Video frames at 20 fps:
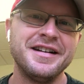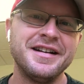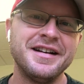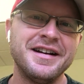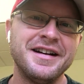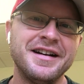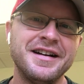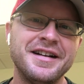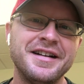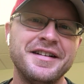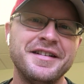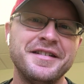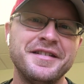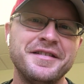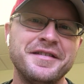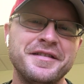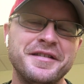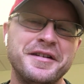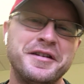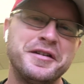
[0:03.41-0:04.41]
Uh,
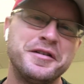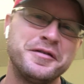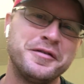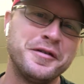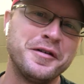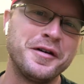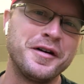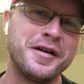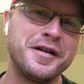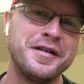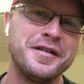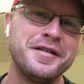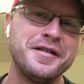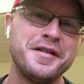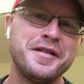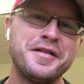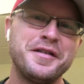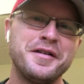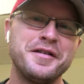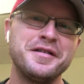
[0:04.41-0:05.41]
this is for
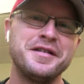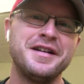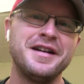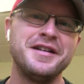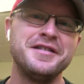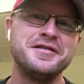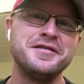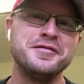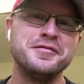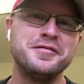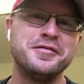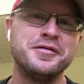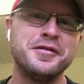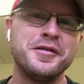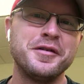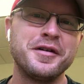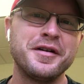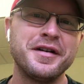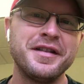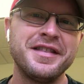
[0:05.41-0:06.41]
Thursday, June
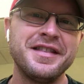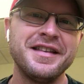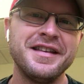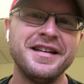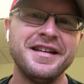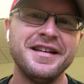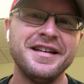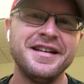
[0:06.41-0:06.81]
4th.